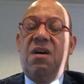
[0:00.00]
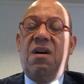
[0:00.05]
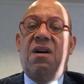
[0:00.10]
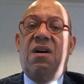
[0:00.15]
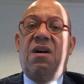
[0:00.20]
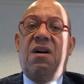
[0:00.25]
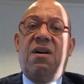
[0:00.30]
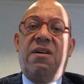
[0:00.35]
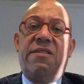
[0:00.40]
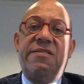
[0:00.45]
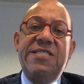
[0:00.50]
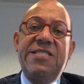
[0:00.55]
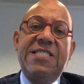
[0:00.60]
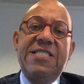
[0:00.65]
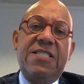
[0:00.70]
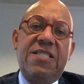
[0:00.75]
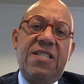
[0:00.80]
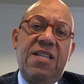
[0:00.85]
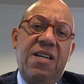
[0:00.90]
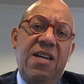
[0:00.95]

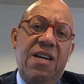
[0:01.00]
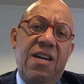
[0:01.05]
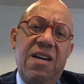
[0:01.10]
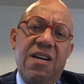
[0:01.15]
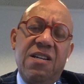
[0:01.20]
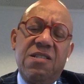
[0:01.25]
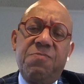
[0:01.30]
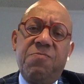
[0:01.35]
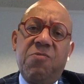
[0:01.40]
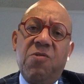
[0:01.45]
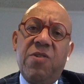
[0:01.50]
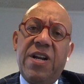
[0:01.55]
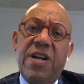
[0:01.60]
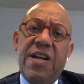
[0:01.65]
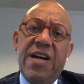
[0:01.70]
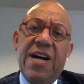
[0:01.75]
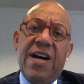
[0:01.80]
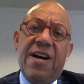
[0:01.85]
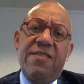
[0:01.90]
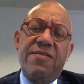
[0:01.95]
and he has
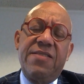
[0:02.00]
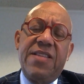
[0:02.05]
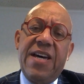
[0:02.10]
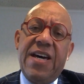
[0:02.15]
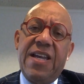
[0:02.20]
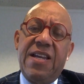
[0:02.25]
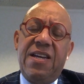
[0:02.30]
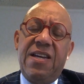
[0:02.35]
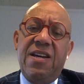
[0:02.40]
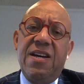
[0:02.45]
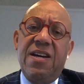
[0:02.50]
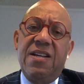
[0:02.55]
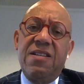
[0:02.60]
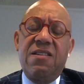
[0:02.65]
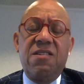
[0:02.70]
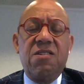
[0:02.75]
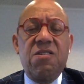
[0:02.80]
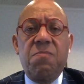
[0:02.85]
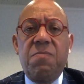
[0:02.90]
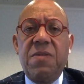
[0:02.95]
pointed out that he
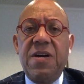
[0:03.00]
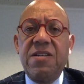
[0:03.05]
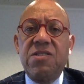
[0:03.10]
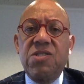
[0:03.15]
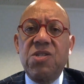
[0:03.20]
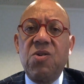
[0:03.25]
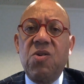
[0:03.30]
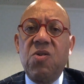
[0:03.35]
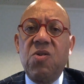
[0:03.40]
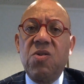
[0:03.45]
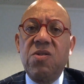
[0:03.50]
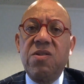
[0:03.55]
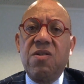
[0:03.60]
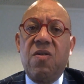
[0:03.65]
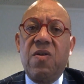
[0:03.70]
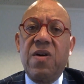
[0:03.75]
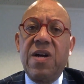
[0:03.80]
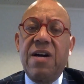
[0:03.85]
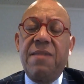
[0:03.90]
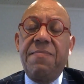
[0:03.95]
anticipates gold
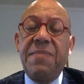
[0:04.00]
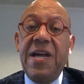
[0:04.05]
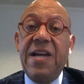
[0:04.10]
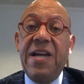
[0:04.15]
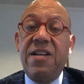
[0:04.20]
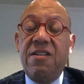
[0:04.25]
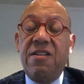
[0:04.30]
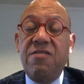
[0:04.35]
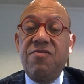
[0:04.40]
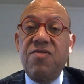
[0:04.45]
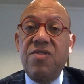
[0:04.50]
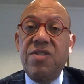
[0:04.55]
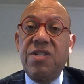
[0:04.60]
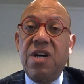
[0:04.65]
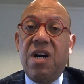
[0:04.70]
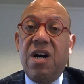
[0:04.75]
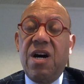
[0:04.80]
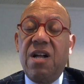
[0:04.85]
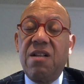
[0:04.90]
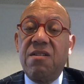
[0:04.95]
going up
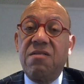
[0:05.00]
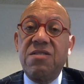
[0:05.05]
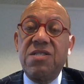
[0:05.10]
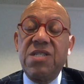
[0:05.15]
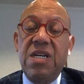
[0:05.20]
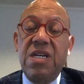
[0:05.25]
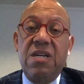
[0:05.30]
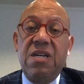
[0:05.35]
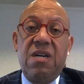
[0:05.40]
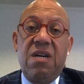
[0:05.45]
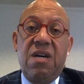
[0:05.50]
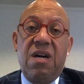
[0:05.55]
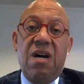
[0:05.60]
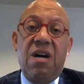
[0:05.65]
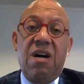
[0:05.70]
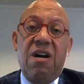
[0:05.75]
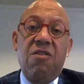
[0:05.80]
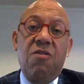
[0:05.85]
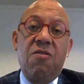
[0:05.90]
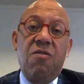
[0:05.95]
$800
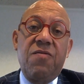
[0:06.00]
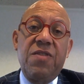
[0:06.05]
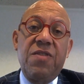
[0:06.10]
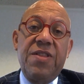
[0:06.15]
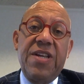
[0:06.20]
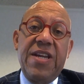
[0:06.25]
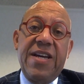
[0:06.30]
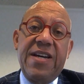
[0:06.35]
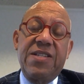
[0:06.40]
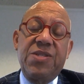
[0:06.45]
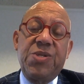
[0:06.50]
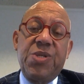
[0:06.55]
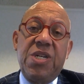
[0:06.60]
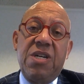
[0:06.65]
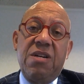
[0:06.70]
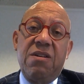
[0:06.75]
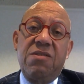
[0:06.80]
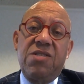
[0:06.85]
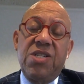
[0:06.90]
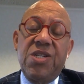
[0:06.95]
over the next
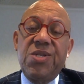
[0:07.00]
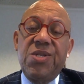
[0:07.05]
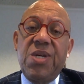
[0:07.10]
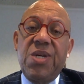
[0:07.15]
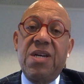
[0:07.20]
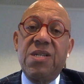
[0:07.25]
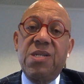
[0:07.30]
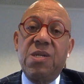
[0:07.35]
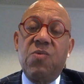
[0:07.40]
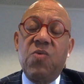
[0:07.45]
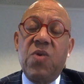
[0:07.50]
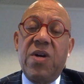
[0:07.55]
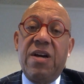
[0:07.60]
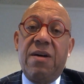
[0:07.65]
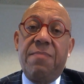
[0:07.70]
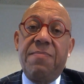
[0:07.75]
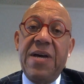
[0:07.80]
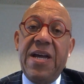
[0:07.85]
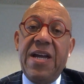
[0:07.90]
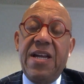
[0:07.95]
year, just as it went
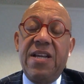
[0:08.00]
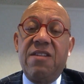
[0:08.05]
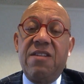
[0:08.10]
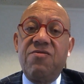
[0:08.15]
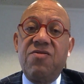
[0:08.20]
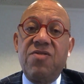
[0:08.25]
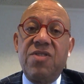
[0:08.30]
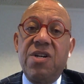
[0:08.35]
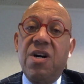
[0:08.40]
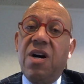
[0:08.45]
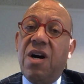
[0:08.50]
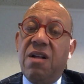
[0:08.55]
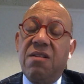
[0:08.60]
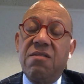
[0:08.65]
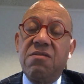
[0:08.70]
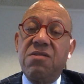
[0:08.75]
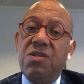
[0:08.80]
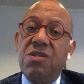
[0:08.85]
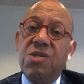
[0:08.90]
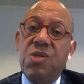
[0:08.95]
up $800
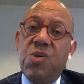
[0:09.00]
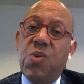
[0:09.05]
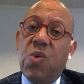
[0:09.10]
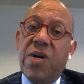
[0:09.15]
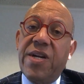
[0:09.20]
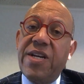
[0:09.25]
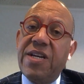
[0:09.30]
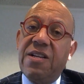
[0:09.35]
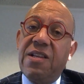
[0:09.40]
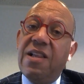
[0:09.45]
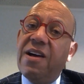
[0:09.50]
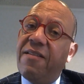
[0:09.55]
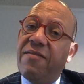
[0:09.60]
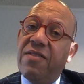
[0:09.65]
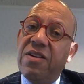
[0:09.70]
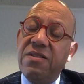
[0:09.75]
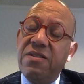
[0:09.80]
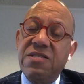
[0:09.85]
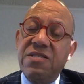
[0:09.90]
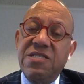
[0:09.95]
in 2011.